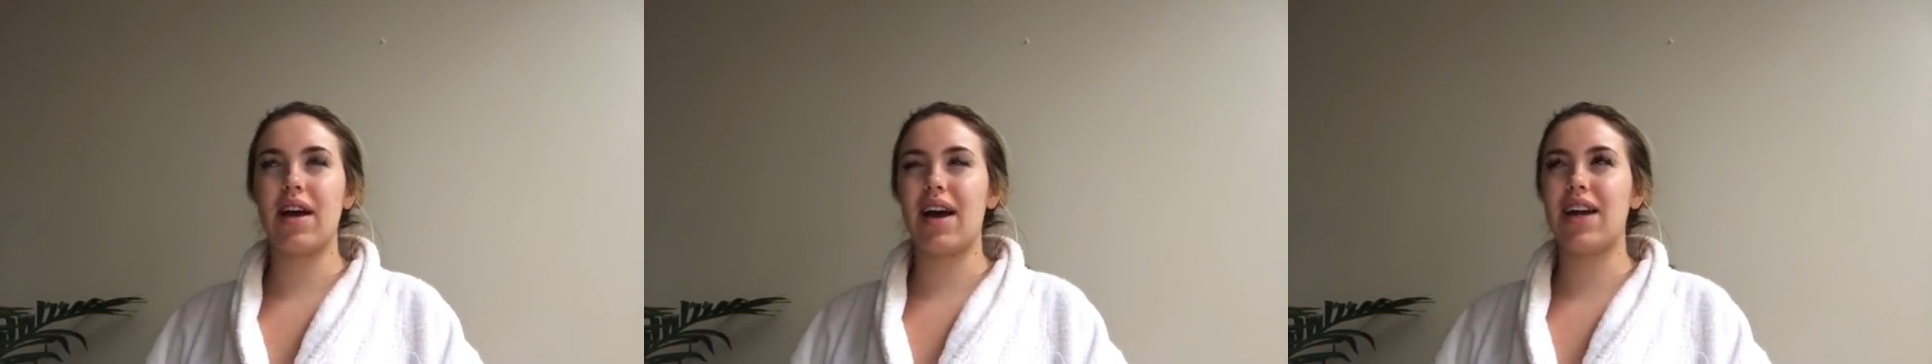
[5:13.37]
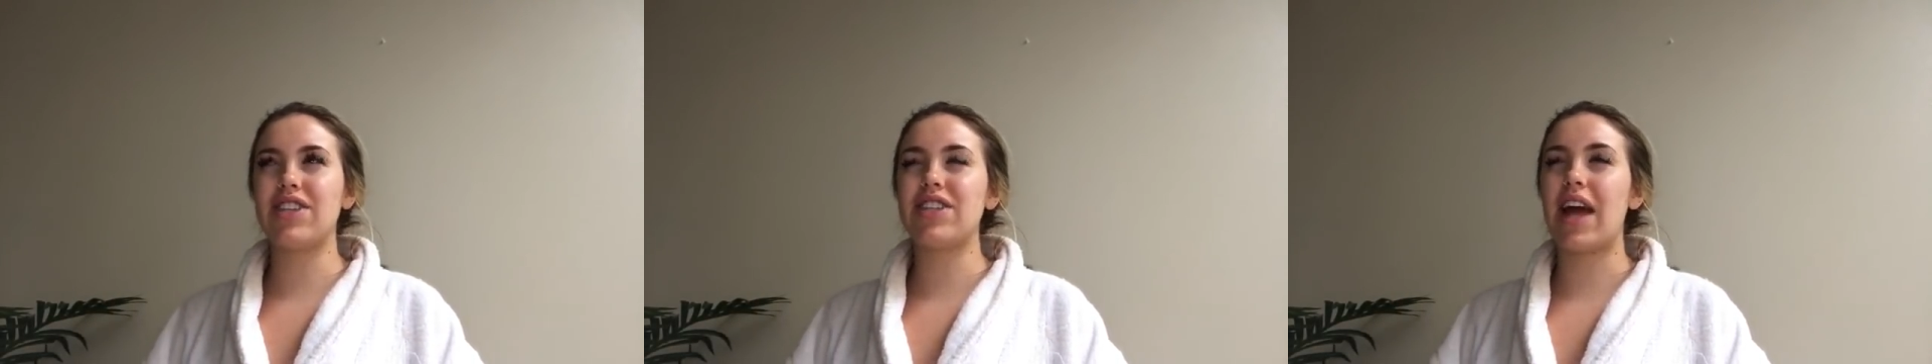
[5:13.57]

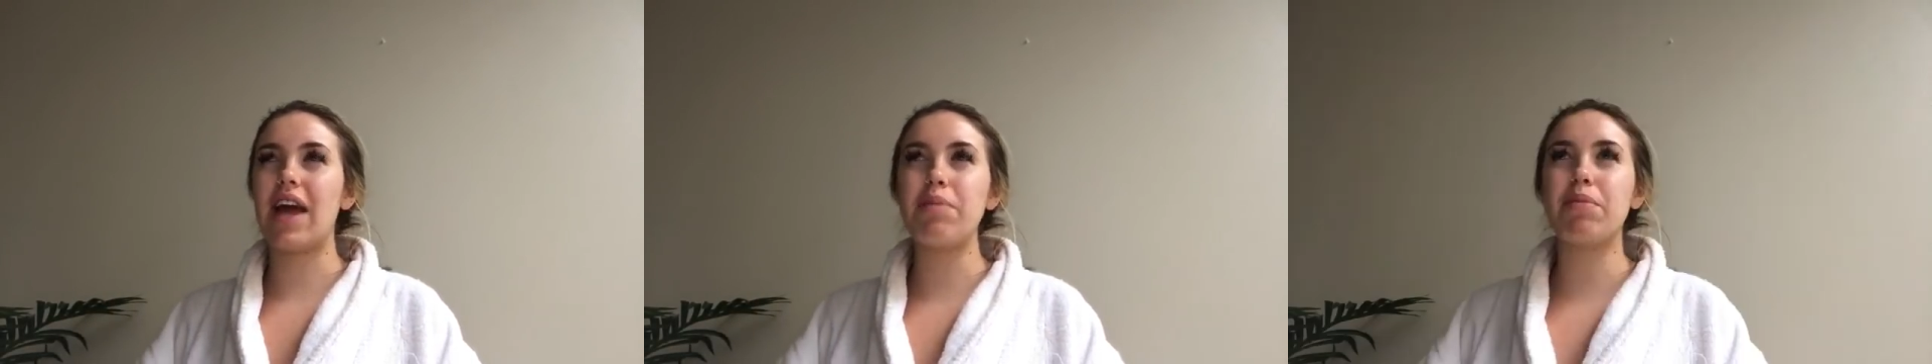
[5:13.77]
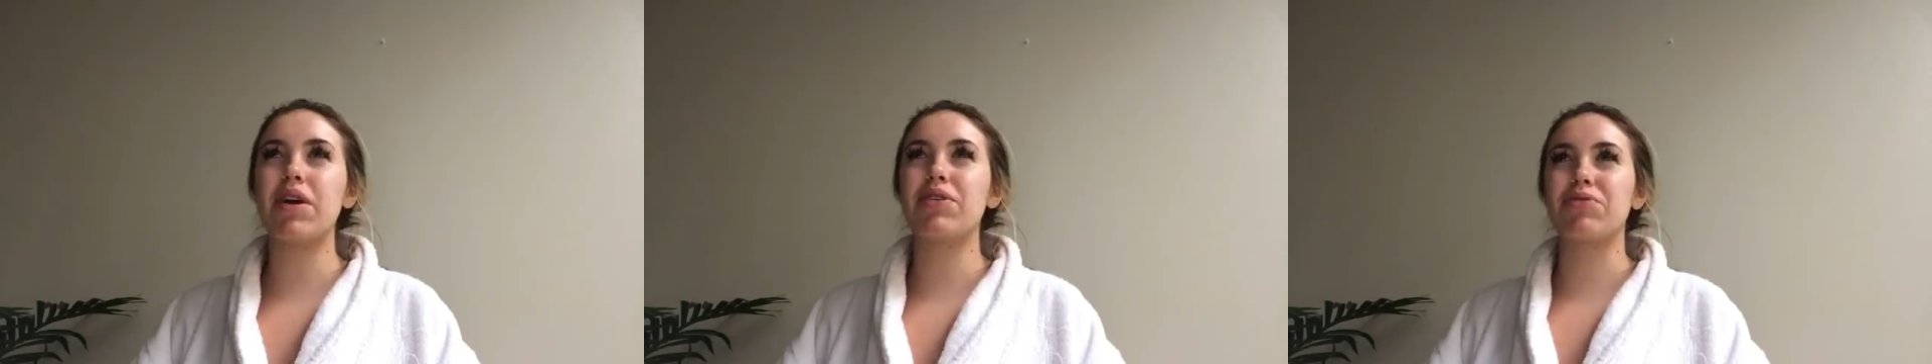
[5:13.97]
I just
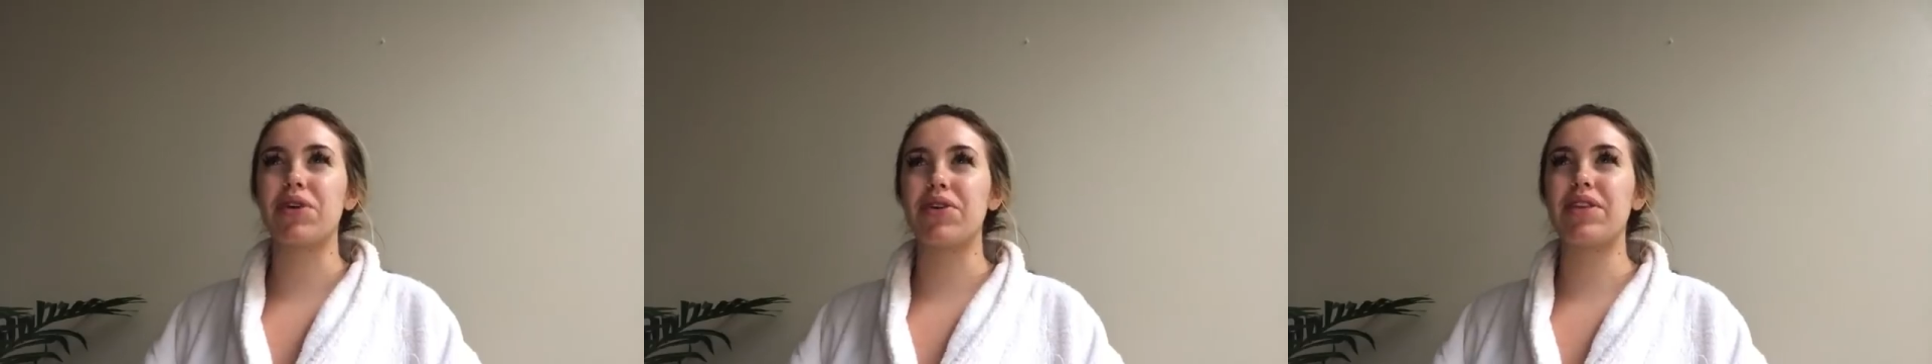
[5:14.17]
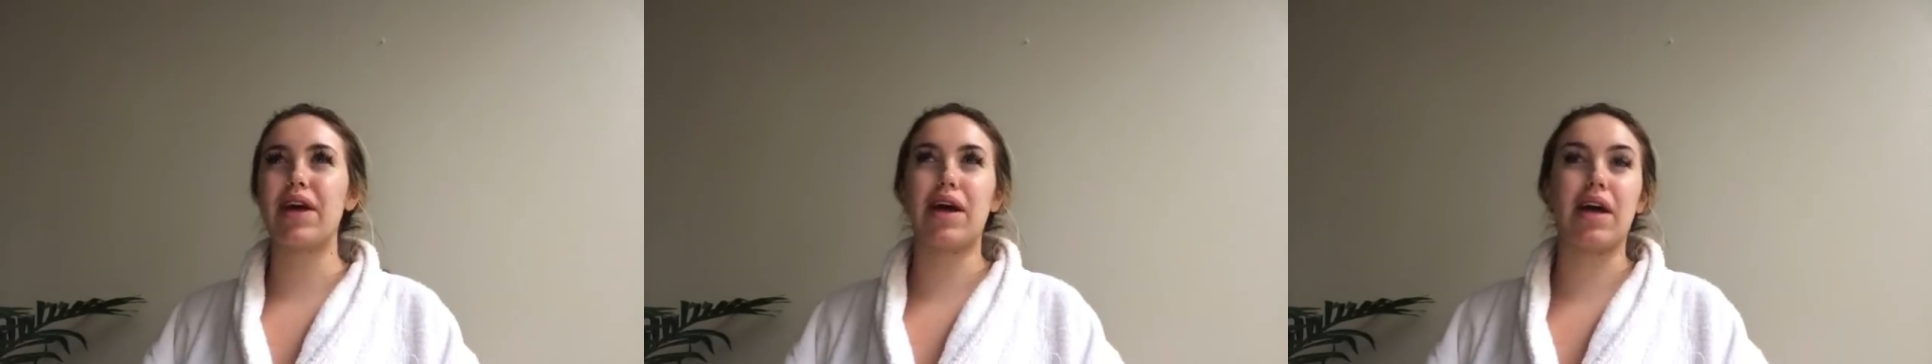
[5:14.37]
hate being
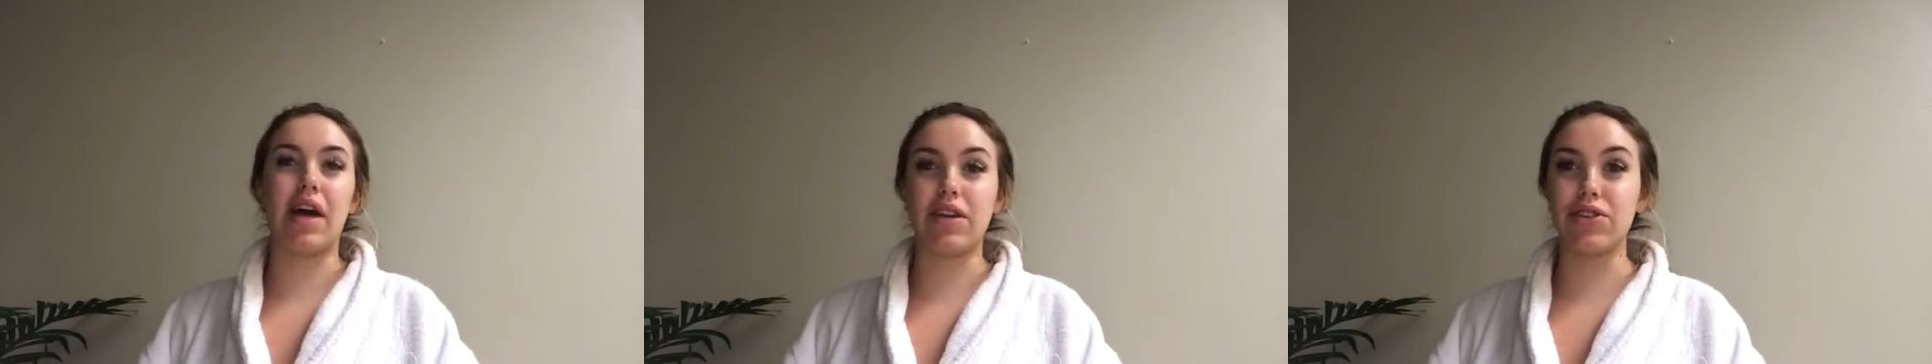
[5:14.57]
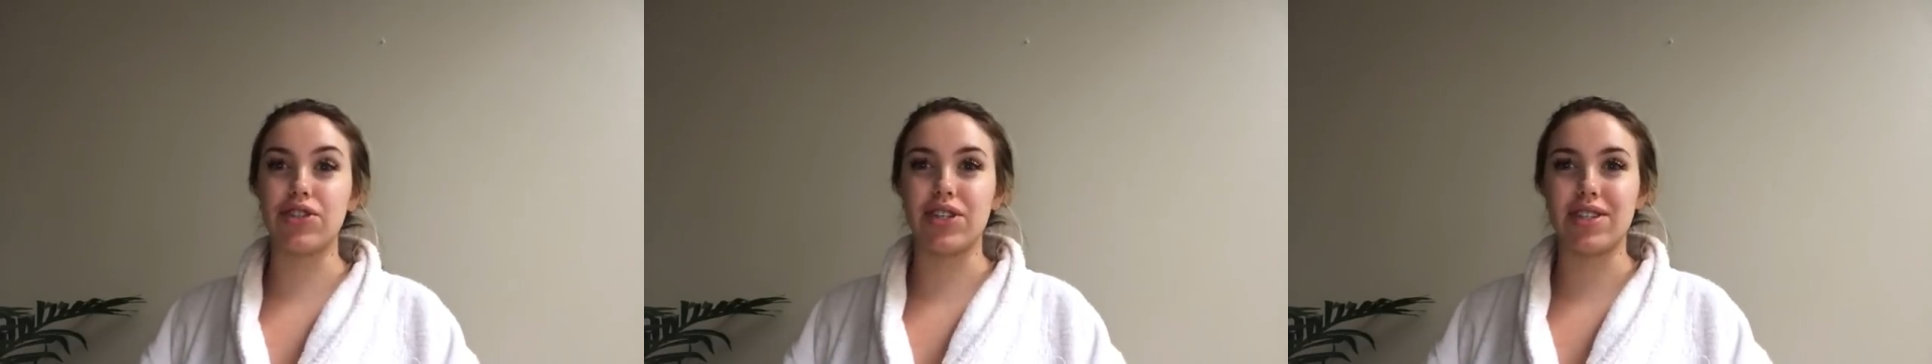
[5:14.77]
around that
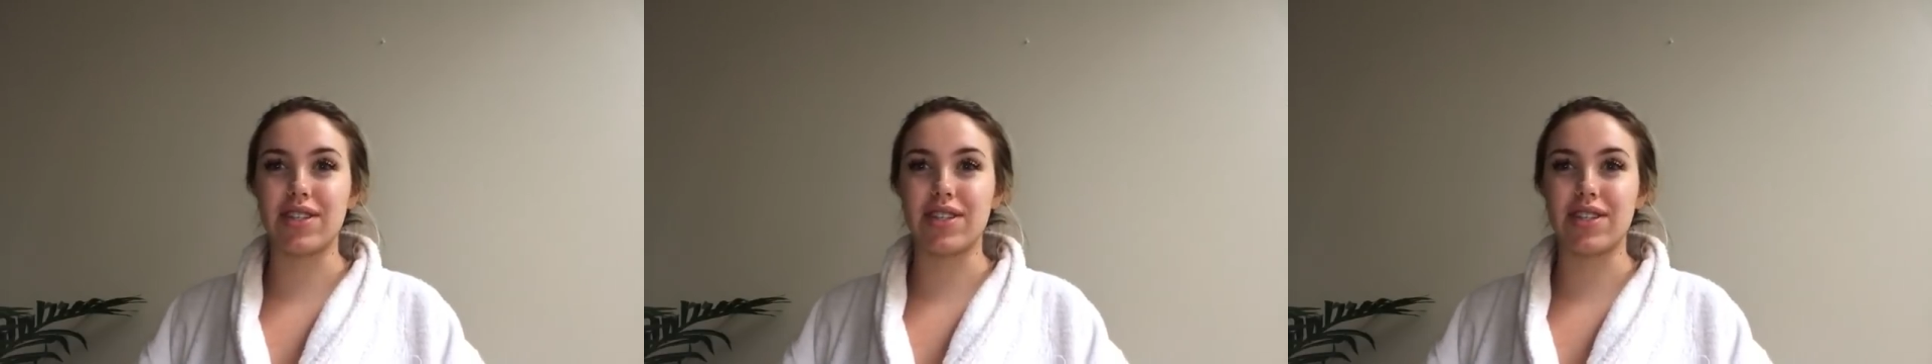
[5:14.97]
energy.